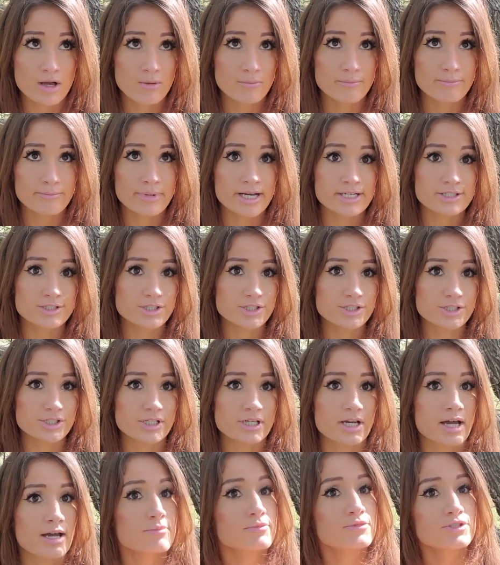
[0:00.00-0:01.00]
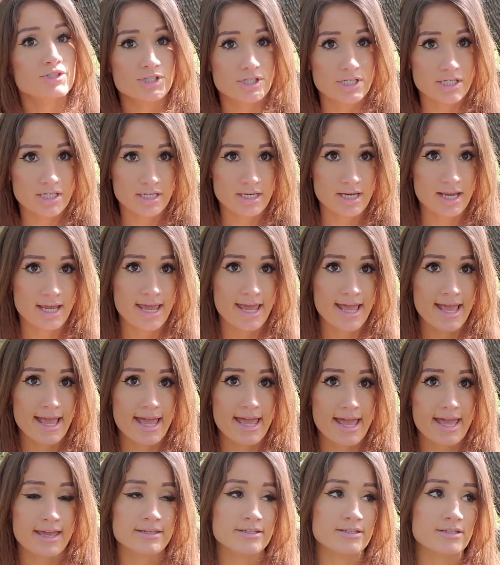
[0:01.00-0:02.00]
much gumption
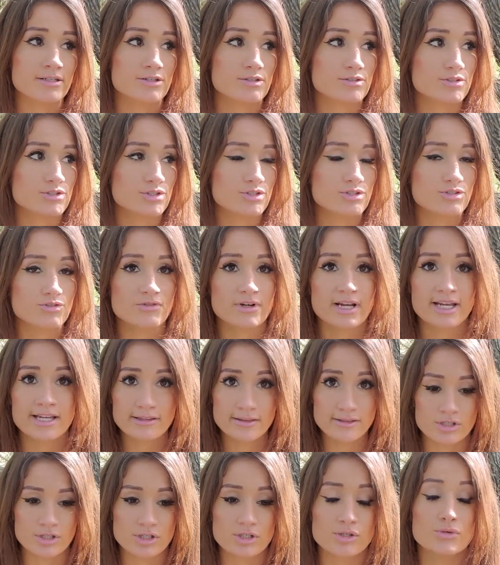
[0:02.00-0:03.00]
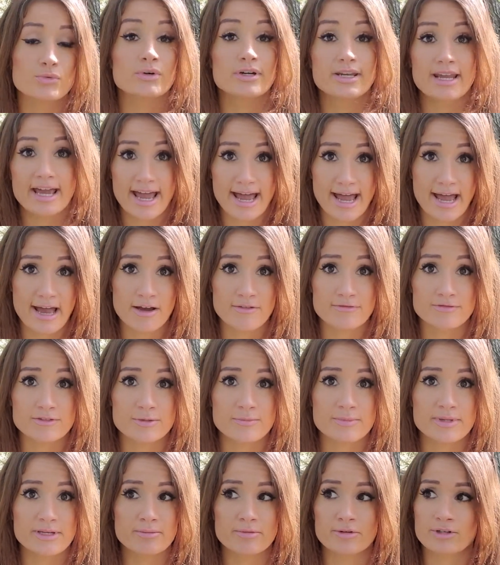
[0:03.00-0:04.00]
and strength you would have to
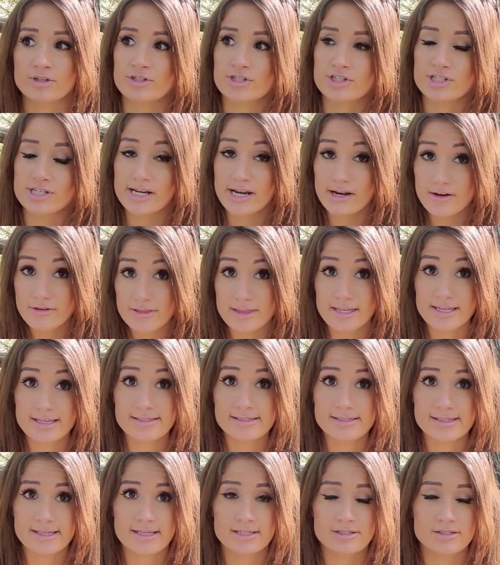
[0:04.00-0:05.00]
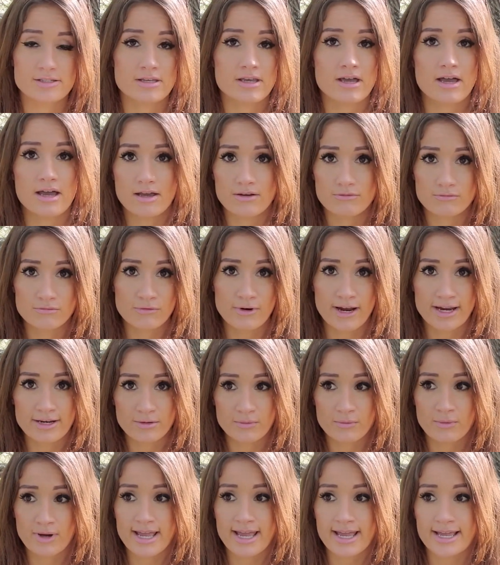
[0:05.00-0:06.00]
be able to share these things right
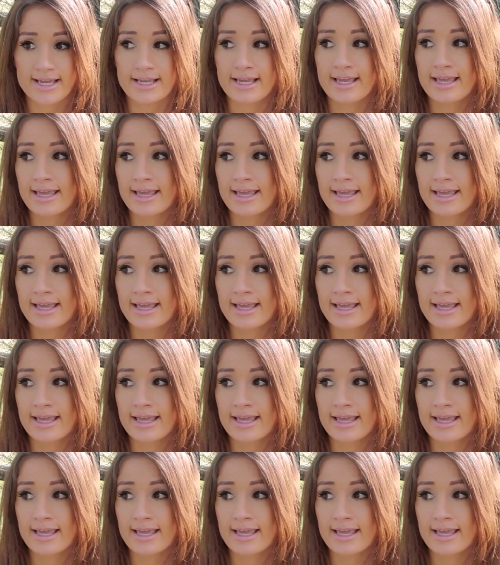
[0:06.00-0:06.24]
away.